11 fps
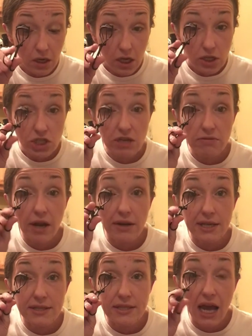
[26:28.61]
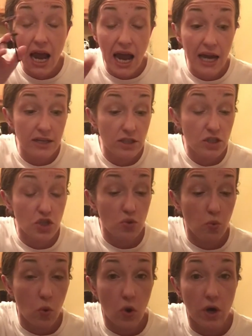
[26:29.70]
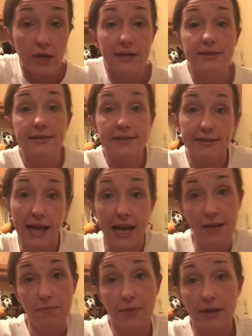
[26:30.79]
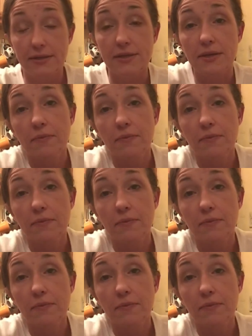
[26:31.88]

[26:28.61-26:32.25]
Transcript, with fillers: She wrote a signed, sworn statement